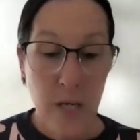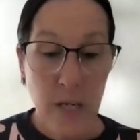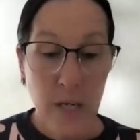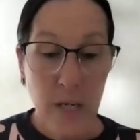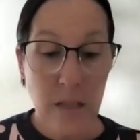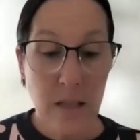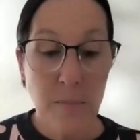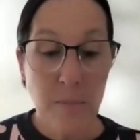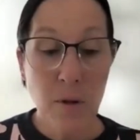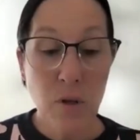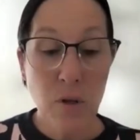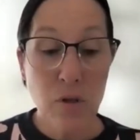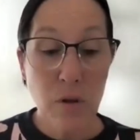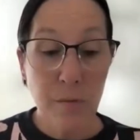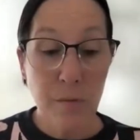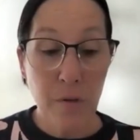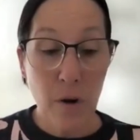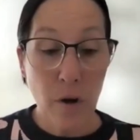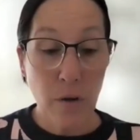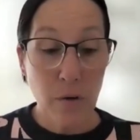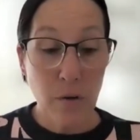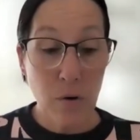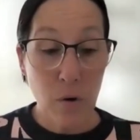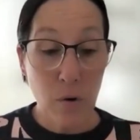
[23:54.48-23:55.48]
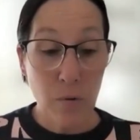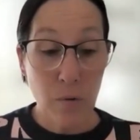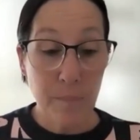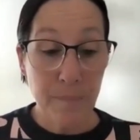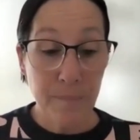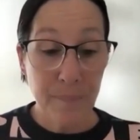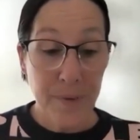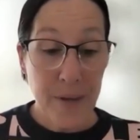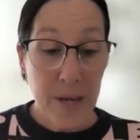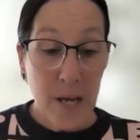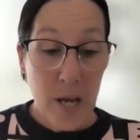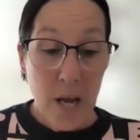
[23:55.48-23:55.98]
Get them onto a phone call.
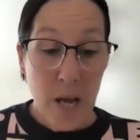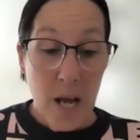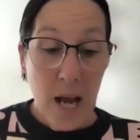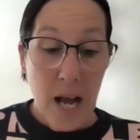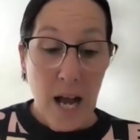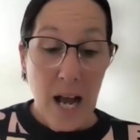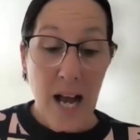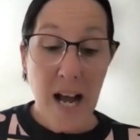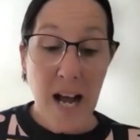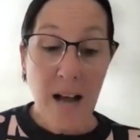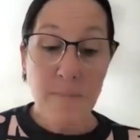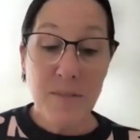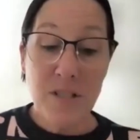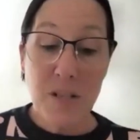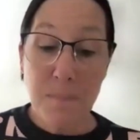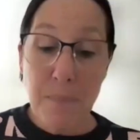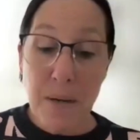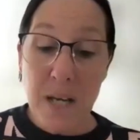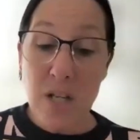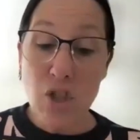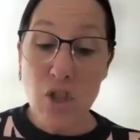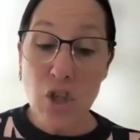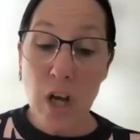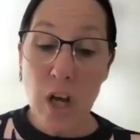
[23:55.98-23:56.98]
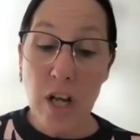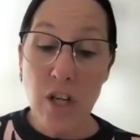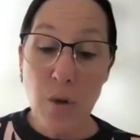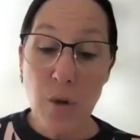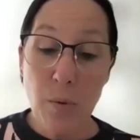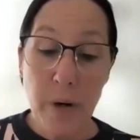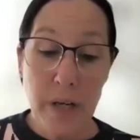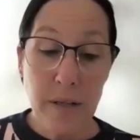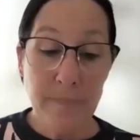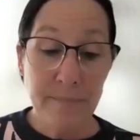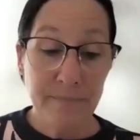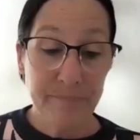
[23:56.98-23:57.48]
So be
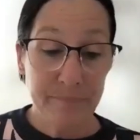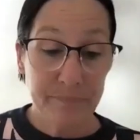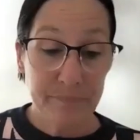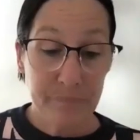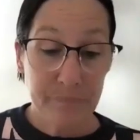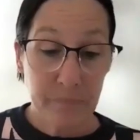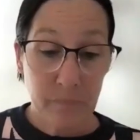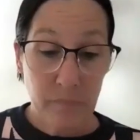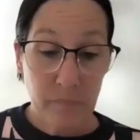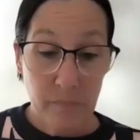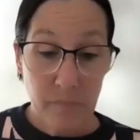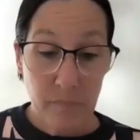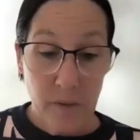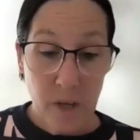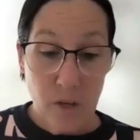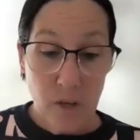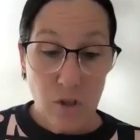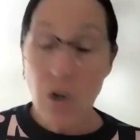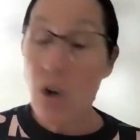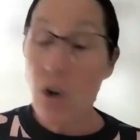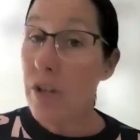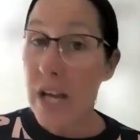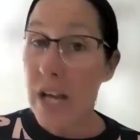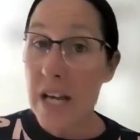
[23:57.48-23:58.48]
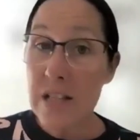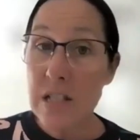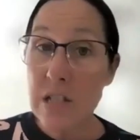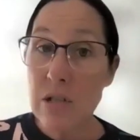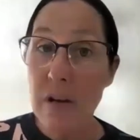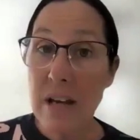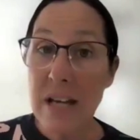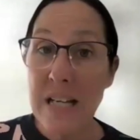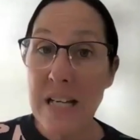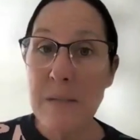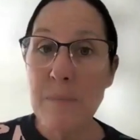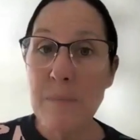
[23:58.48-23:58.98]
genuine, showcase
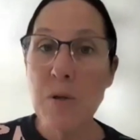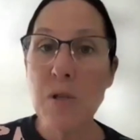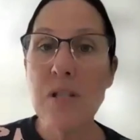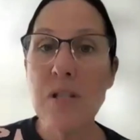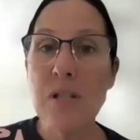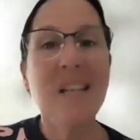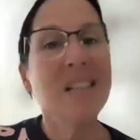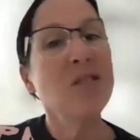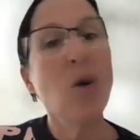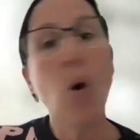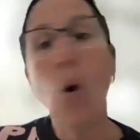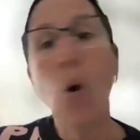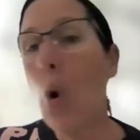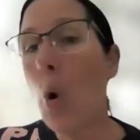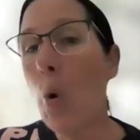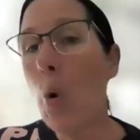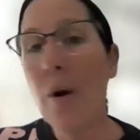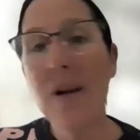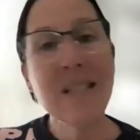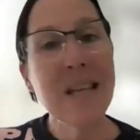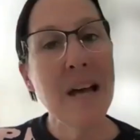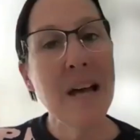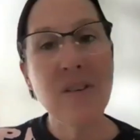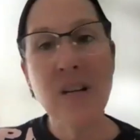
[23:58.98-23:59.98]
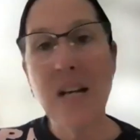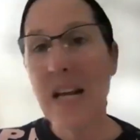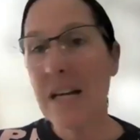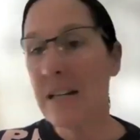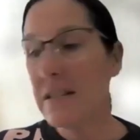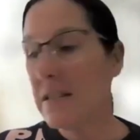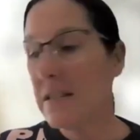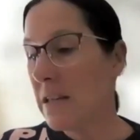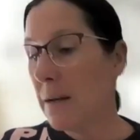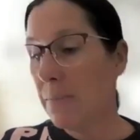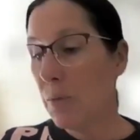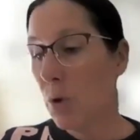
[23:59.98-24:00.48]
your expertise, always have a
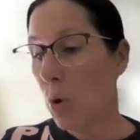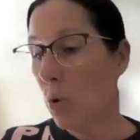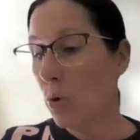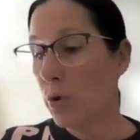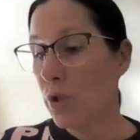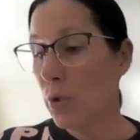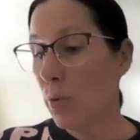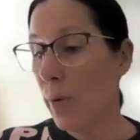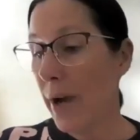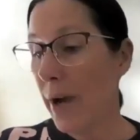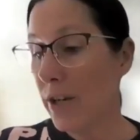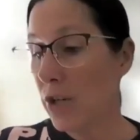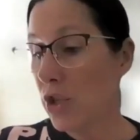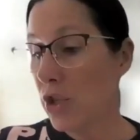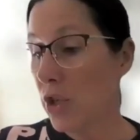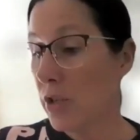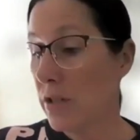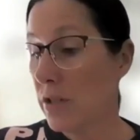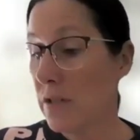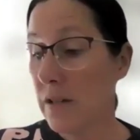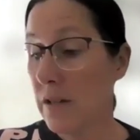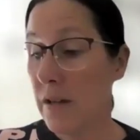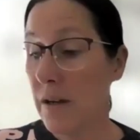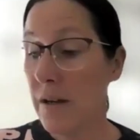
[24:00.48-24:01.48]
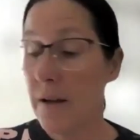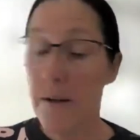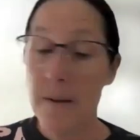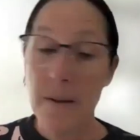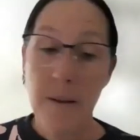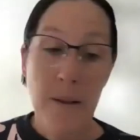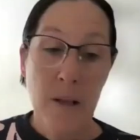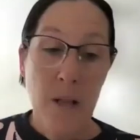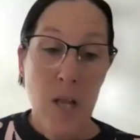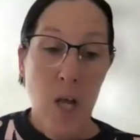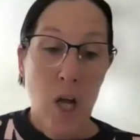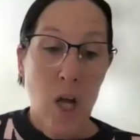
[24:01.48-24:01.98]
next step call to action.
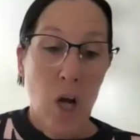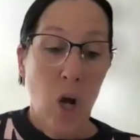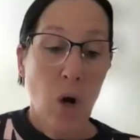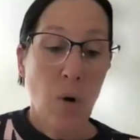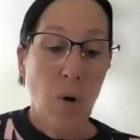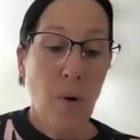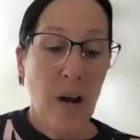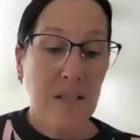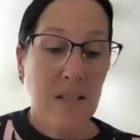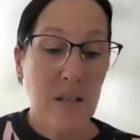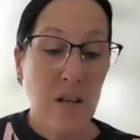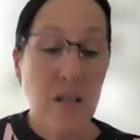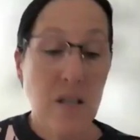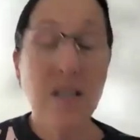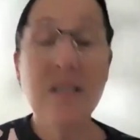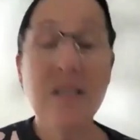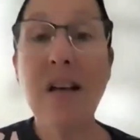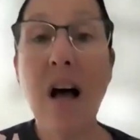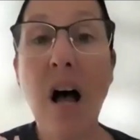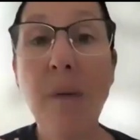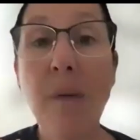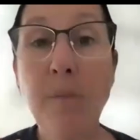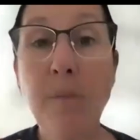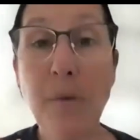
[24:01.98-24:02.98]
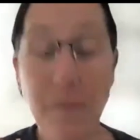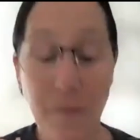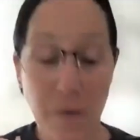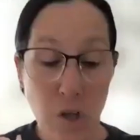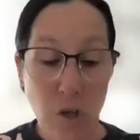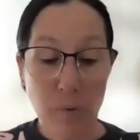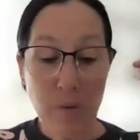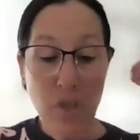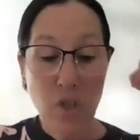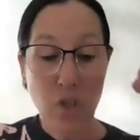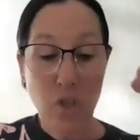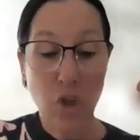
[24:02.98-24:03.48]
All right, so an example for
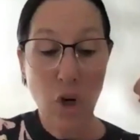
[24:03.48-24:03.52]
you is